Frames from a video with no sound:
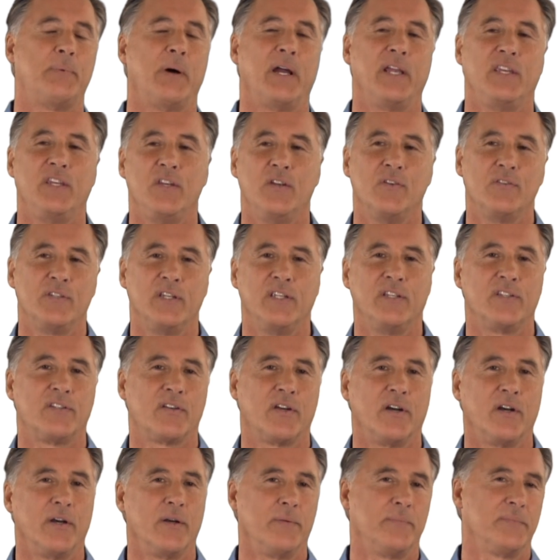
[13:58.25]
by using
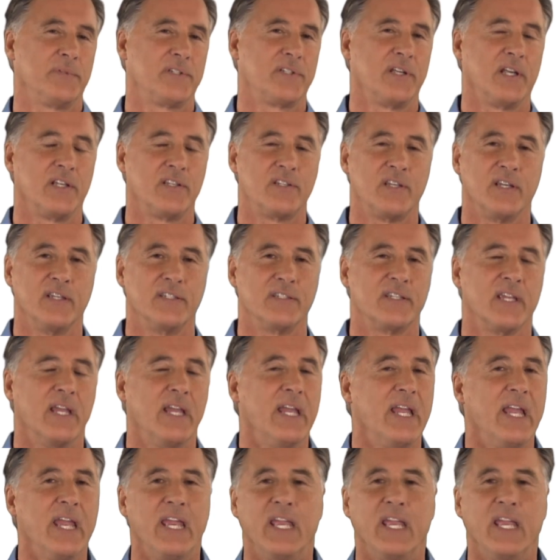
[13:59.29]
terms such as,